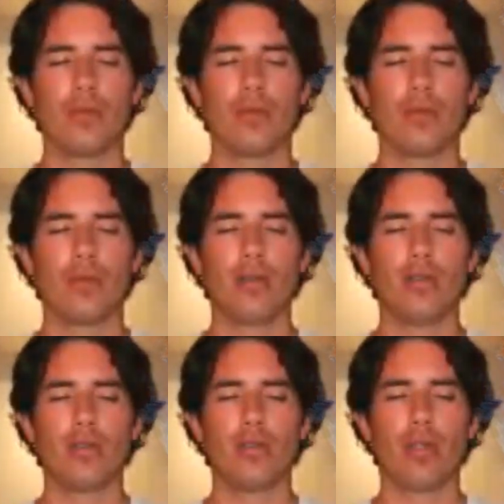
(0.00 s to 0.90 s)
Breathe
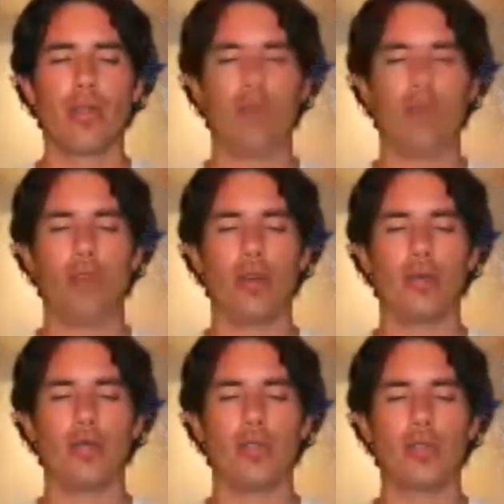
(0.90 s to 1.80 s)
out through the
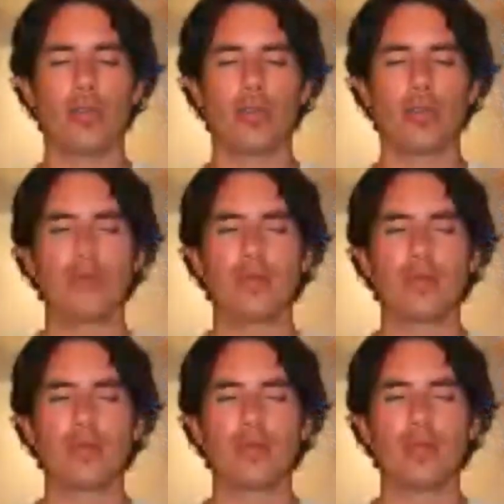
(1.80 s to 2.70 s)
nose.
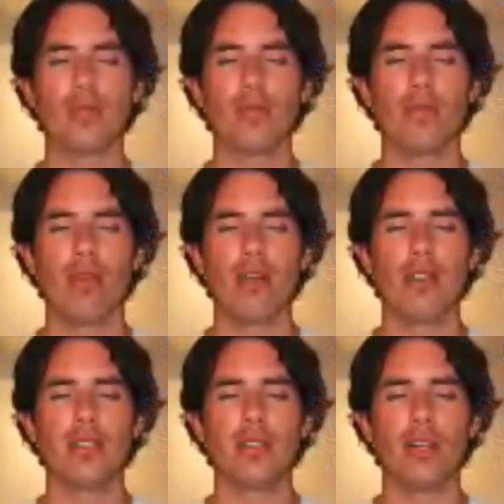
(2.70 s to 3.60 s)

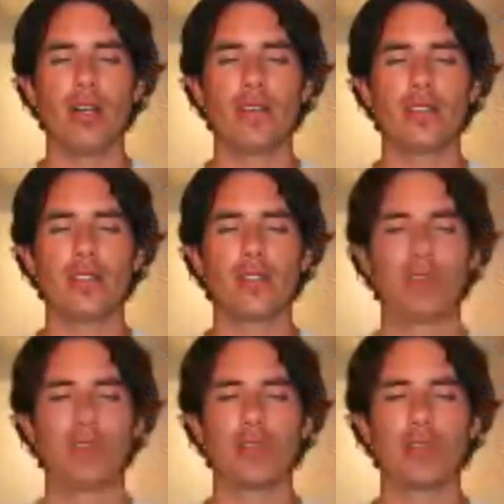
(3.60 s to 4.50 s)
Very soft,
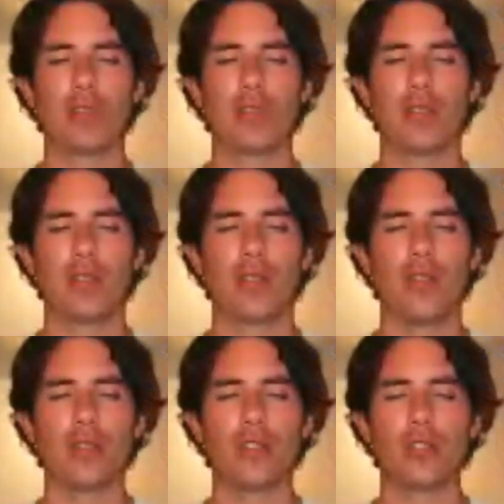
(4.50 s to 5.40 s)

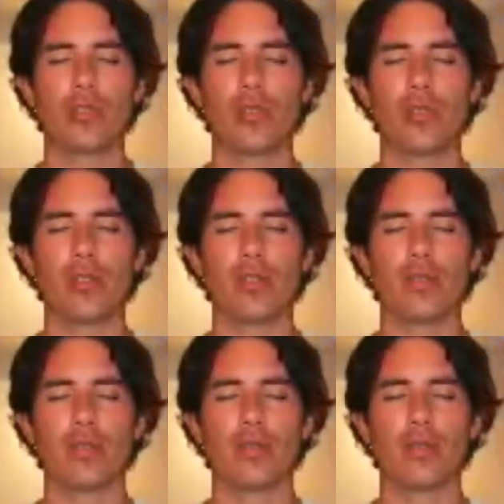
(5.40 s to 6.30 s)
no
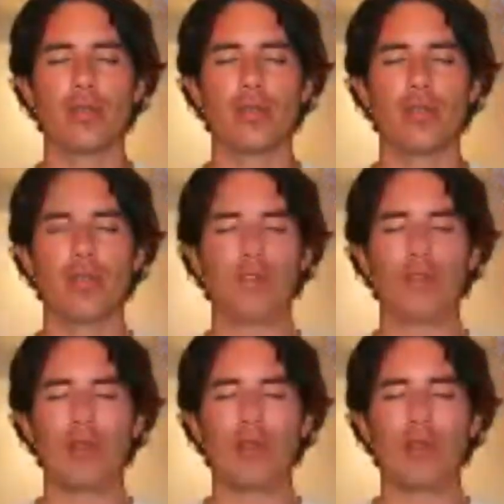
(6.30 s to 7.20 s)
strong, no
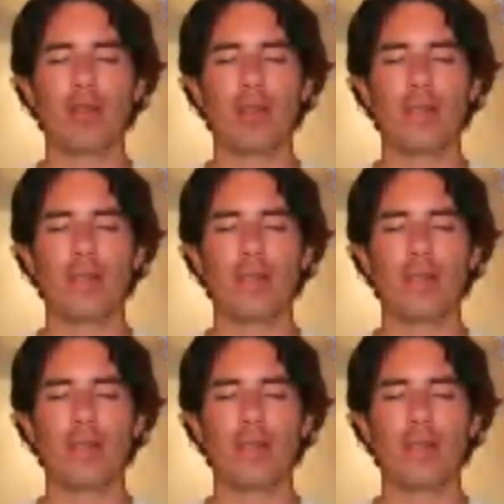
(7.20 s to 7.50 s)
strength.